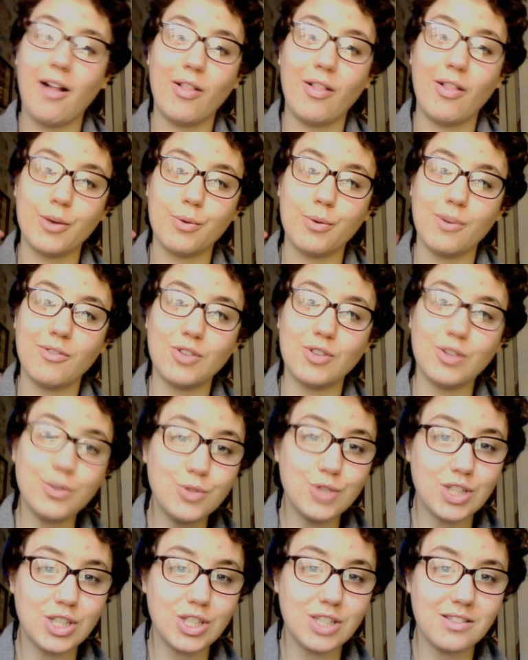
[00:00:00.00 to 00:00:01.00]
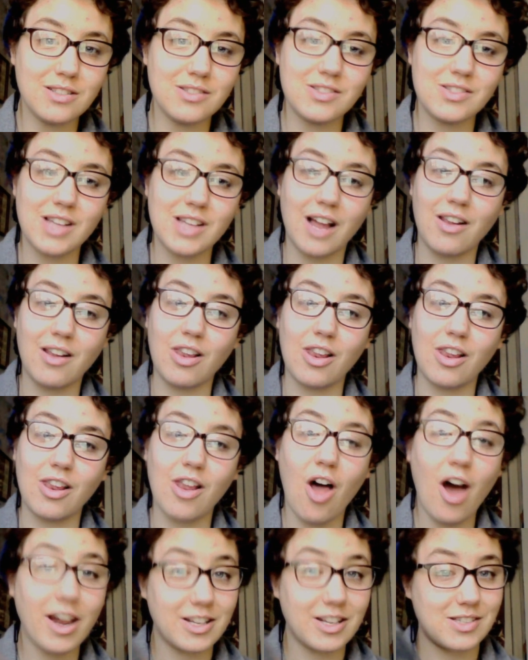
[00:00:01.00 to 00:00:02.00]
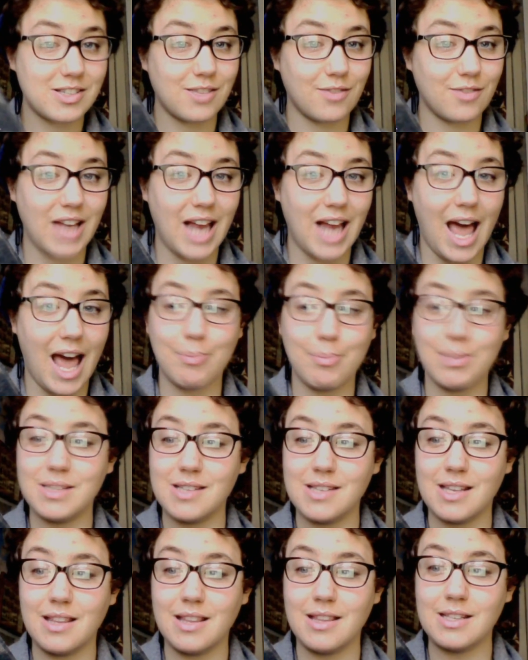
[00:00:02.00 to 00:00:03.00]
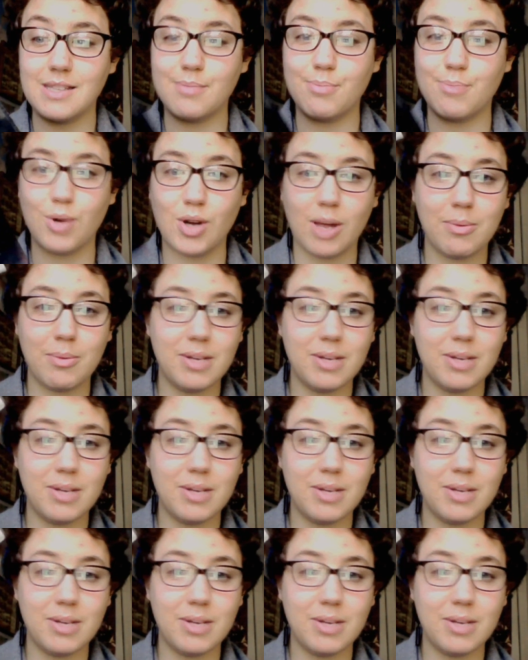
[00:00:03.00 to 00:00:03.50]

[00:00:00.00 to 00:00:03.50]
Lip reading: a lot of revolutions, a lot of stuff that happens in this book.